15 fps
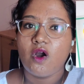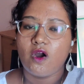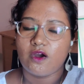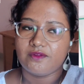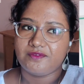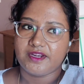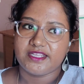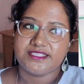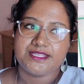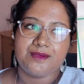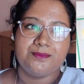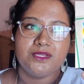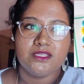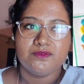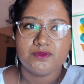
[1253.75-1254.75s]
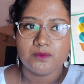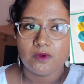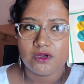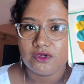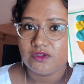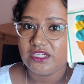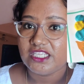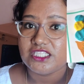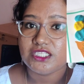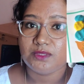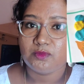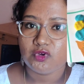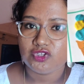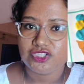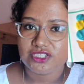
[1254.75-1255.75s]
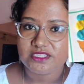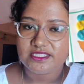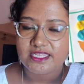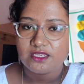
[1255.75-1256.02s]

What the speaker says: Or for example, if you want to teach emotions